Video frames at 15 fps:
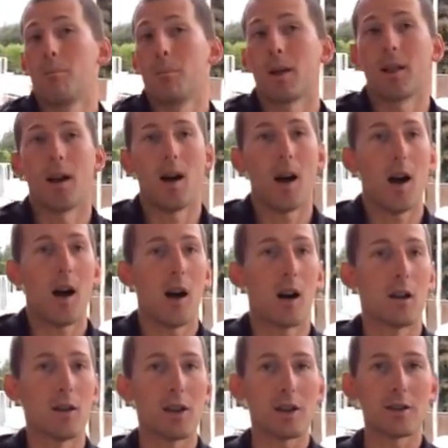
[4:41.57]
But,
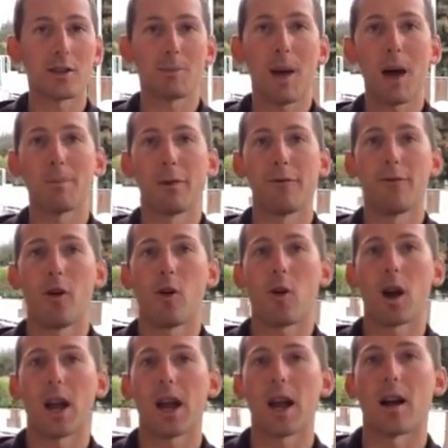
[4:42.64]
oh, look what's popping
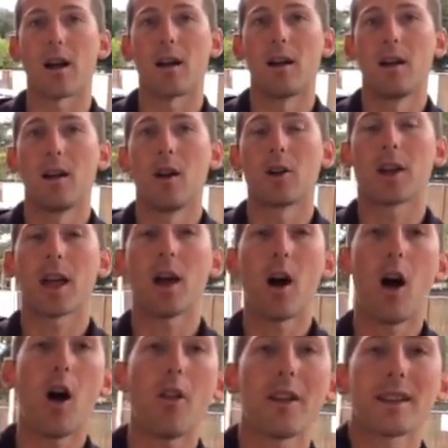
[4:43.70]
forward here. Okay,
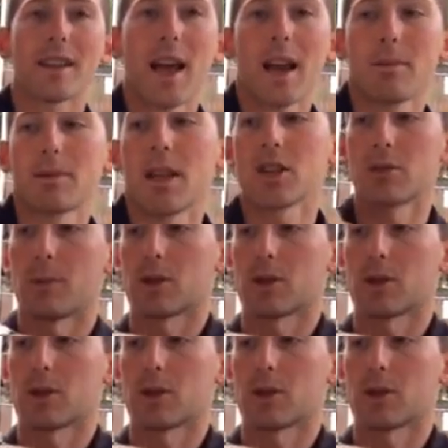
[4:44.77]
all these adaptations.